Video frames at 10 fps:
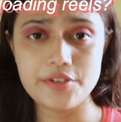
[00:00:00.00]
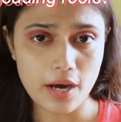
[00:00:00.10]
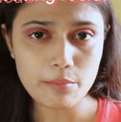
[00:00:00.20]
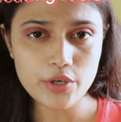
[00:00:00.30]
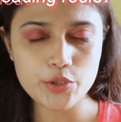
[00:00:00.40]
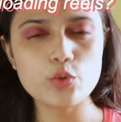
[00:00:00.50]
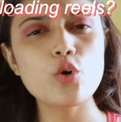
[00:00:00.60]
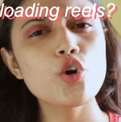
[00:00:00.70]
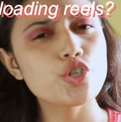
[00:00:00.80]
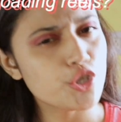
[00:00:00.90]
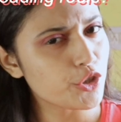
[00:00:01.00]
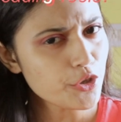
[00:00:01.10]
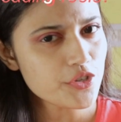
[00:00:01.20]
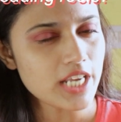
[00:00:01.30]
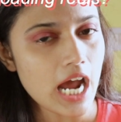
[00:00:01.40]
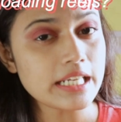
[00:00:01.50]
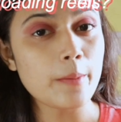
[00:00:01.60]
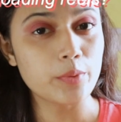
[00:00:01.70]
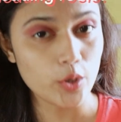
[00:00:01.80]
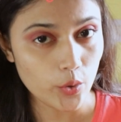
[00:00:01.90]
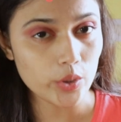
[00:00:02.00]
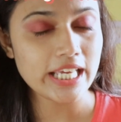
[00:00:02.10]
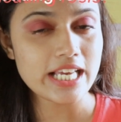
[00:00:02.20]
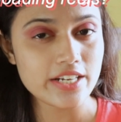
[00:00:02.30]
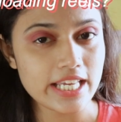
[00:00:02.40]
Number two, should you start uploading